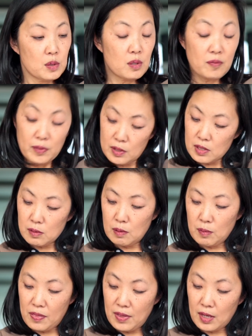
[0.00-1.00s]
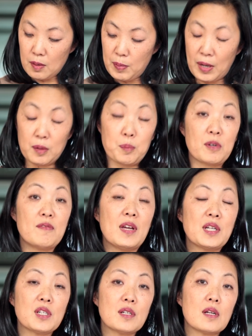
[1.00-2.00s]
So first, when we think about
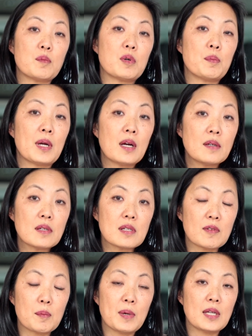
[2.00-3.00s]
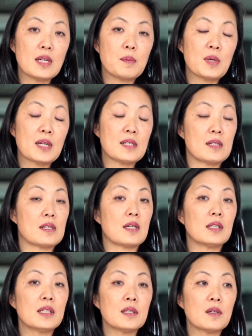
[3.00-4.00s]
prevention and preparedness for pandemics, it's
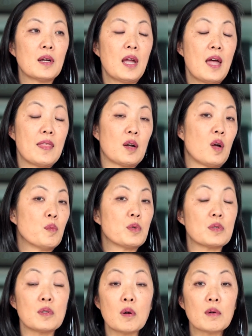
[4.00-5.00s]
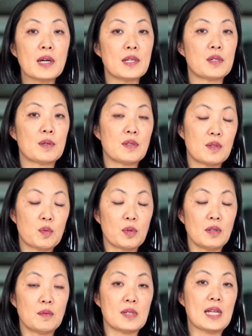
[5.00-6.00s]
clear that almost no country in the
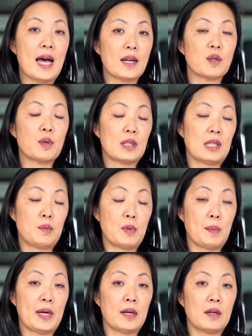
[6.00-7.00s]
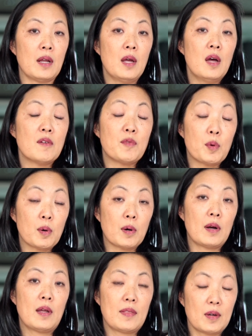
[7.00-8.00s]
world was adequately prepared
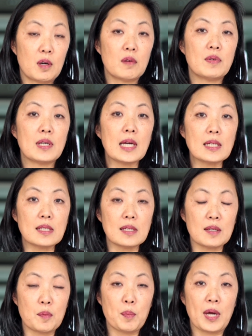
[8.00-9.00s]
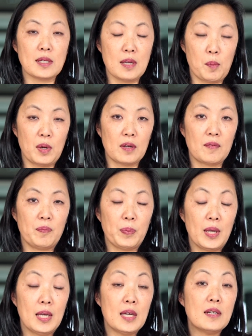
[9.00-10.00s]
for the COVID-19 pandemic.
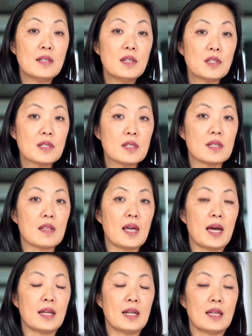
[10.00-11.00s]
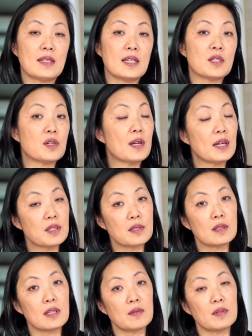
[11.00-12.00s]
In addition to that, at the
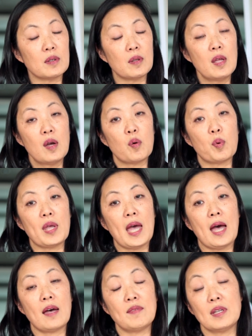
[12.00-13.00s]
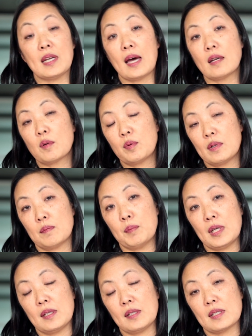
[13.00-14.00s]
international level, we have inadequate
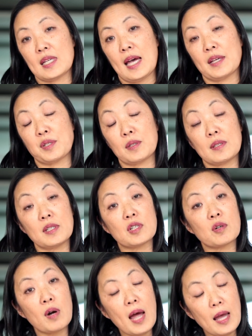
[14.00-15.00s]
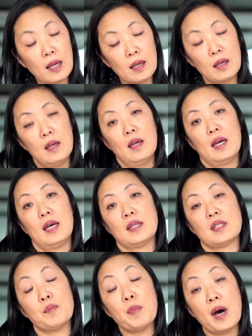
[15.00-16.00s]
means to actually track,
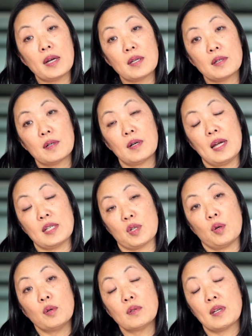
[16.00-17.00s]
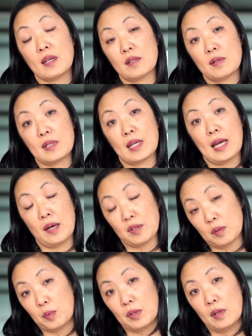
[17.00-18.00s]
to monitor, and to hold countries
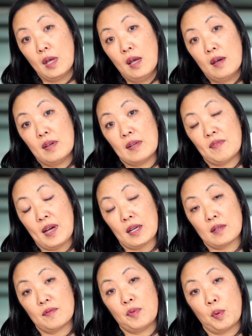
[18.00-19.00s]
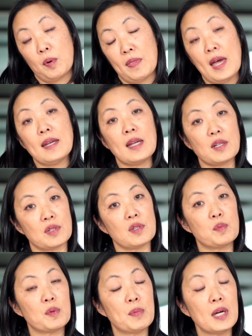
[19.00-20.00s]
accountable, in fact, for that
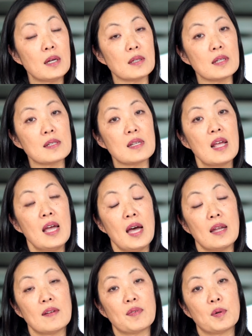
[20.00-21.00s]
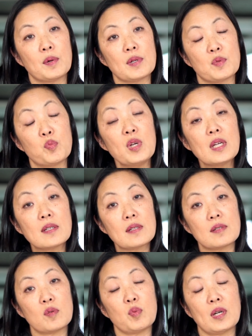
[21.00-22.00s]
national preparedness. And of course,
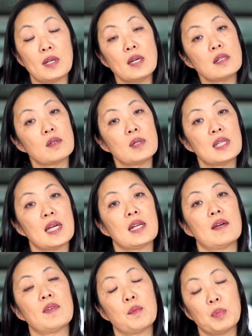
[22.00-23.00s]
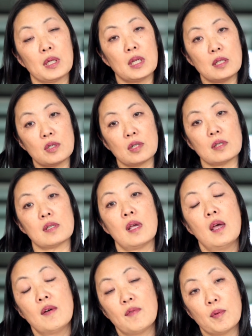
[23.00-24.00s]
weakness in one country can have implications
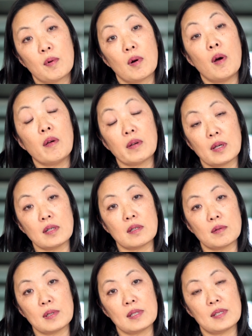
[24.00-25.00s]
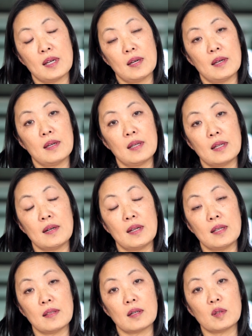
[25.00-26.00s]
for all countries
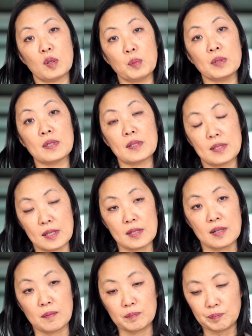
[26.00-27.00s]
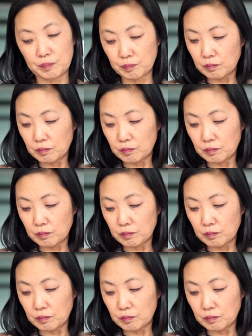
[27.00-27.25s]
in the global system.